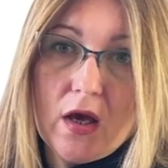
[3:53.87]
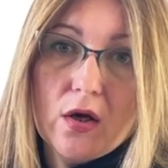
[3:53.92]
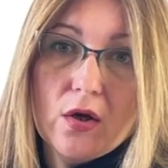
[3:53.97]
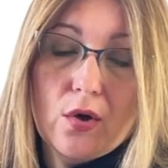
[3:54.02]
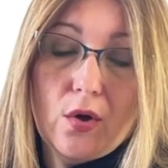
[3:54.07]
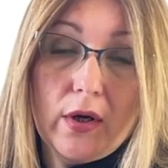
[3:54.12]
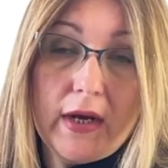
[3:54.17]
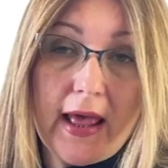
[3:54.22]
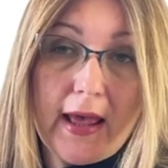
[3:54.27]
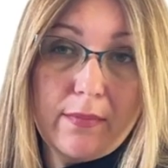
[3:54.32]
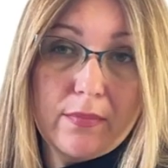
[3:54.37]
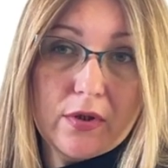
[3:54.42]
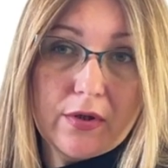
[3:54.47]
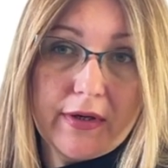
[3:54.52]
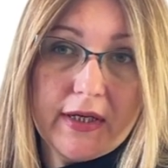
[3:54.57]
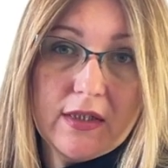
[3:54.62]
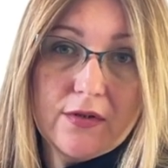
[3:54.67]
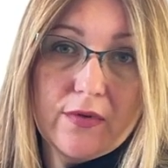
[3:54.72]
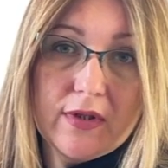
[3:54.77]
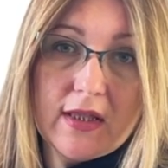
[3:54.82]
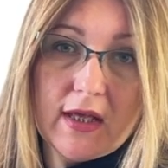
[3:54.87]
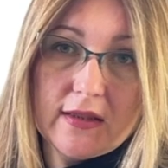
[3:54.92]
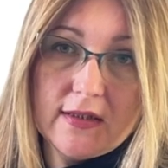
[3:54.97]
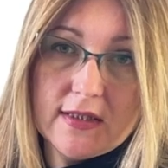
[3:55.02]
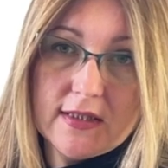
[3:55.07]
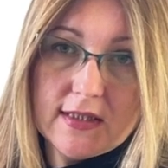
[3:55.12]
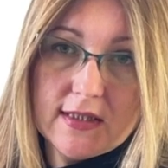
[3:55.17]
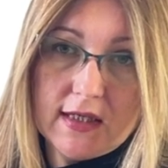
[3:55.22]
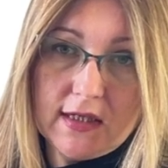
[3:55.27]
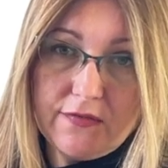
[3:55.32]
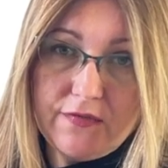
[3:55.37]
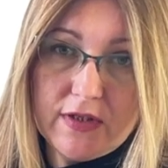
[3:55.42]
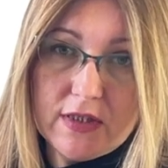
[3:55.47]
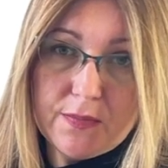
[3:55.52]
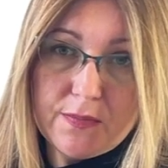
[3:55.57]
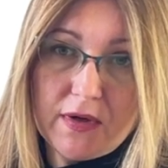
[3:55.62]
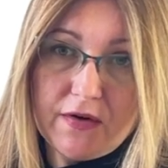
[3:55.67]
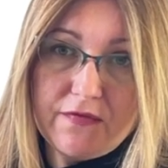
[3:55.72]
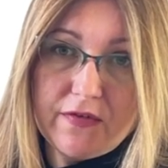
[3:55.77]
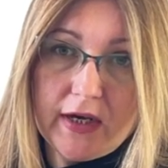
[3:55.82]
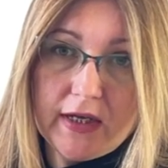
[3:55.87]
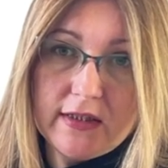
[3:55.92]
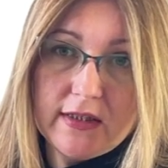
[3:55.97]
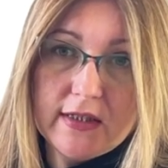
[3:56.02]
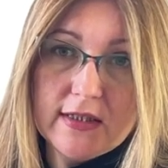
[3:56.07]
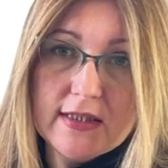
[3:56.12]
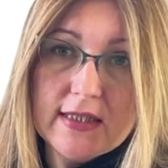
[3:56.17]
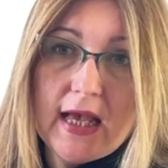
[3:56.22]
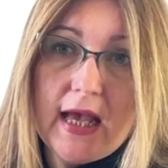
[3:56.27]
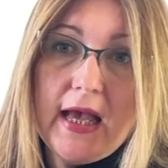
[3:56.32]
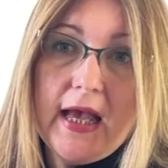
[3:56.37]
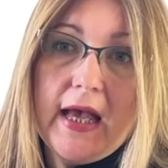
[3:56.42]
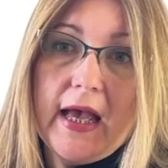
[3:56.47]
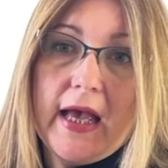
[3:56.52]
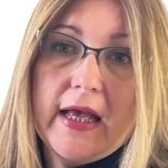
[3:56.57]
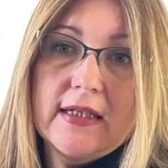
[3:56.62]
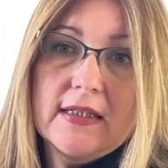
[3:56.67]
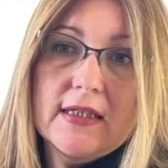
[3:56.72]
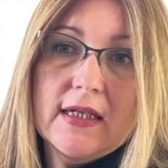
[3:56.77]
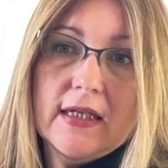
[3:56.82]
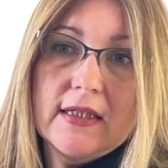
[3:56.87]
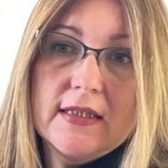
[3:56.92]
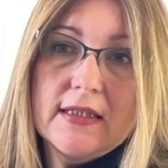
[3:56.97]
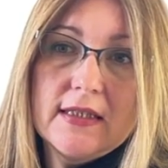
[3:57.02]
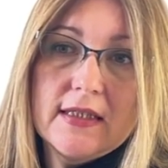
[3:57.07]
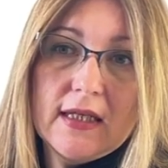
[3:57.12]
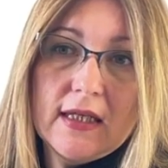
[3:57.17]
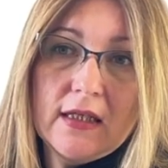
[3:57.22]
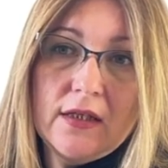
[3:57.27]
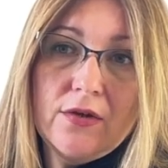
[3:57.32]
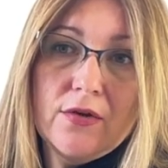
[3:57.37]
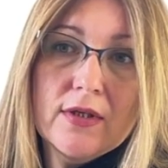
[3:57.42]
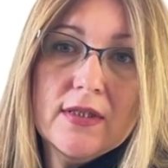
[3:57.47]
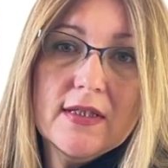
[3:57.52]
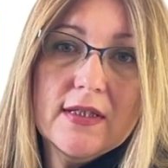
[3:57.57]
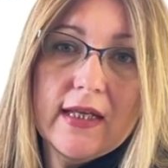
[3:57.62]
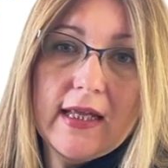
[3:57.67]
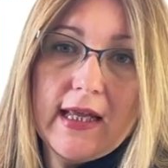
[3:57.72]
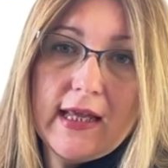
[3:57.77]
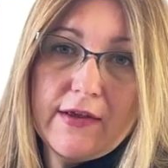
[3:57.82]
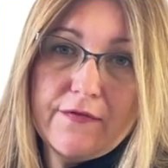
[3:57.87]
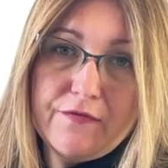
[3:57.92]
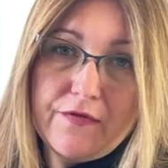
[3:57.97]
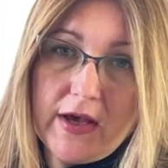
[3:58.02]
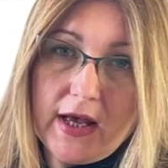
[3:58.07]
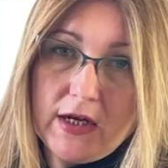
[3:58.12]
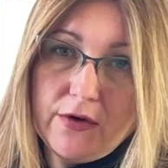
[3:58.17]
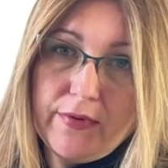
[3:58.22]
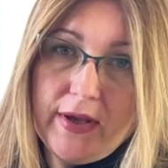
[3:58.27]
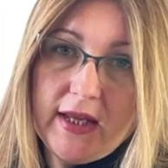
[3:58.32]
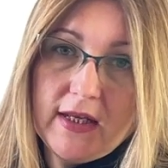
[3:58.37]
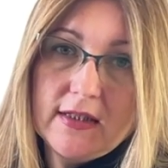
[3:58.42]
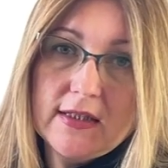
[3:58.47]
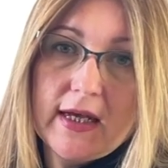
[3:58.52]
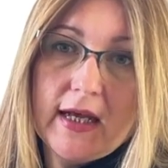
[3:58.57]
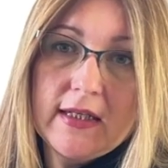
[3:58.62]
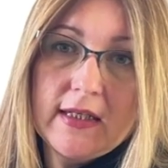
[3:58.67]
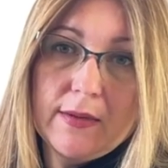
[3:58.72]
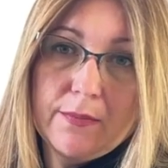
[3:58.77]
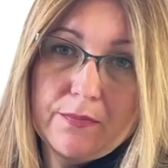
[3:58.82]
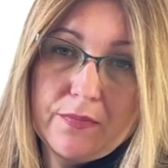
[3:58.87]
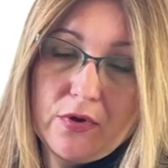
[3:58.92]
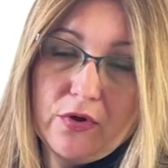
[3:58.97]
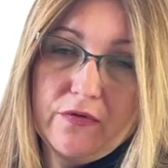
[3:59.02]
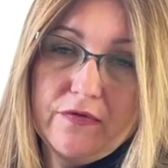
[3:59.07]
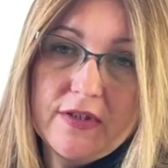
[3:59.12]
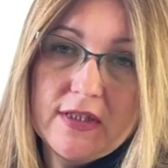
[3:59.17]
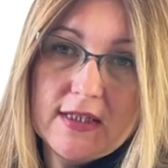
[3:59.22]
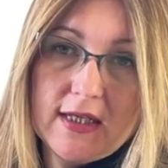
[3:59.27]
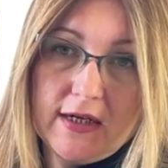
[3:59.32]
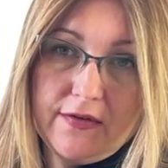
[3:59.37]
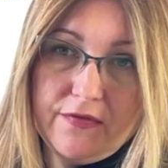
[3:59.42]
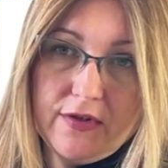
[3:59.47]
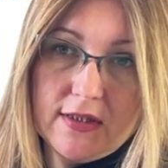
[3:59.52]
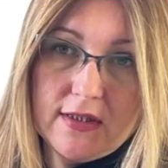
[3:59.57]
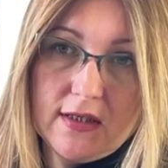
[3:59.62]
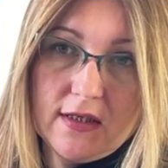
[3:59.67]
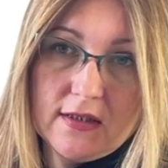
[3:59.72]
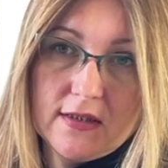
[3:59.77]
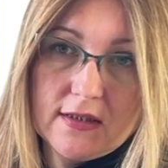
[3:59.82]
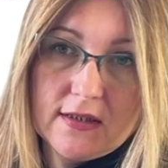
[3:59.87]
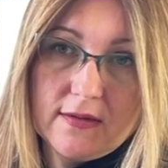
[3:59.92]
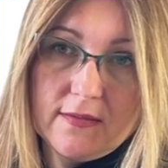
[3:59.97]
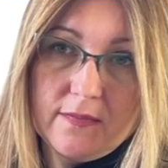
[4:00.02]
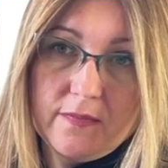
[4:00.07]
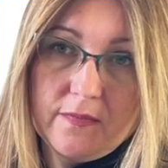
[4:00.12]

collaborate with other service providers, and continuously evaluate and improve services.